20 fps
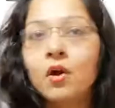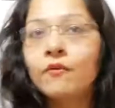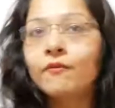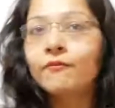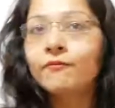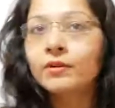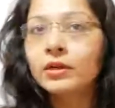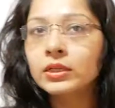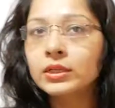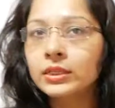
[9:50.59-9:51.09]

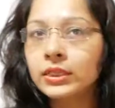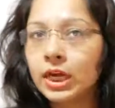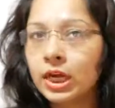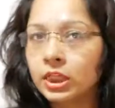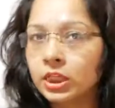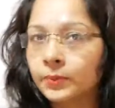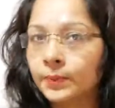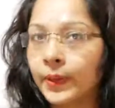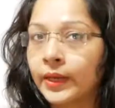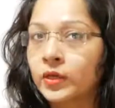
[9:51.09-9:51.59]
First
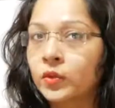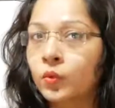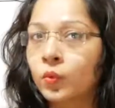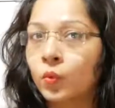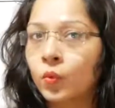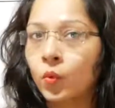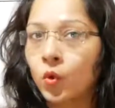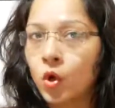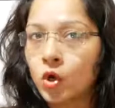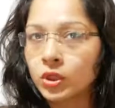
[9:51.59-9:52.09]
aspect
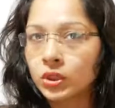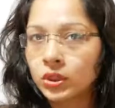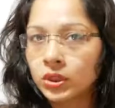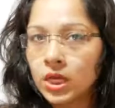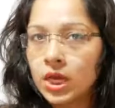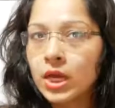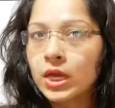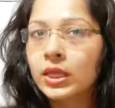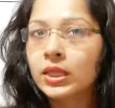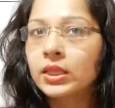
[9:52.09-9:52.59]
was
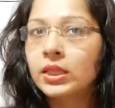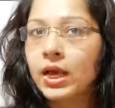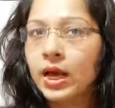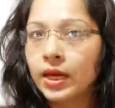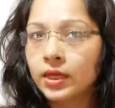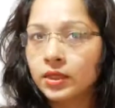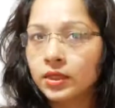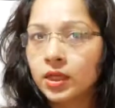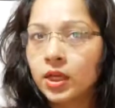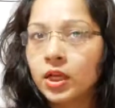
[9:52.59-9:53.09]

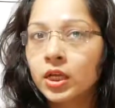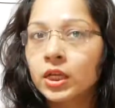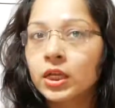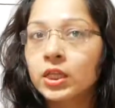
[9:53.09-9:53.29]
that